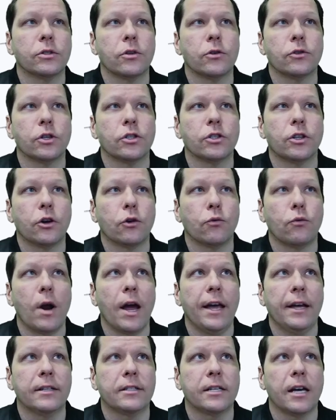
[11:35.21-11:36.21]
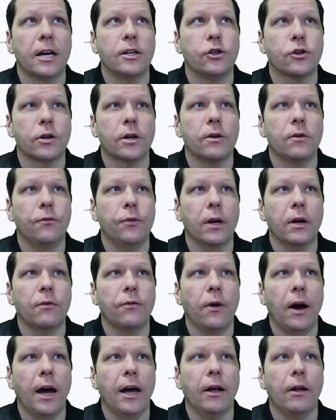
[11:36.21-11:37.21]
There's just an array inside your config
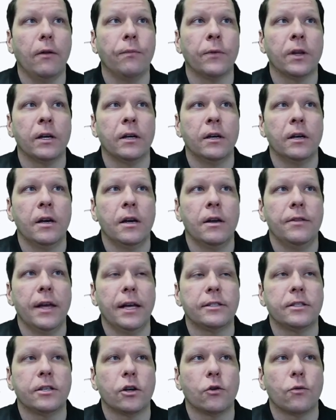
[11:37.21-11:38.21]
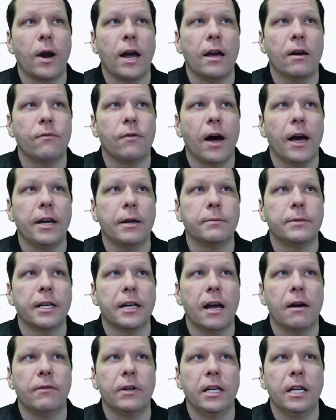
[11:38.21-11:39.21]
file that's an array of items that
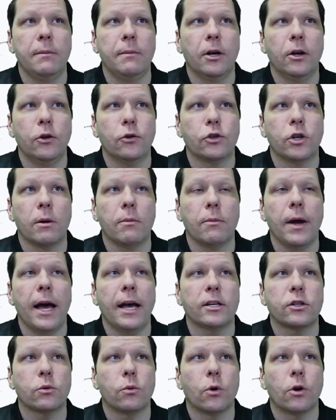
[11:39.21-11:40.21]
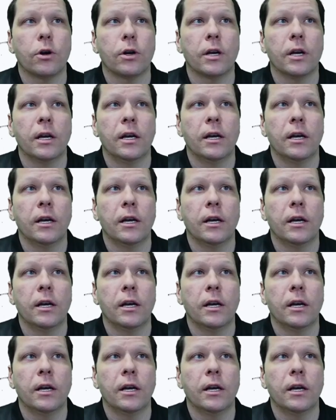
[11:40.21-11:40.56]
have an email, username, and password.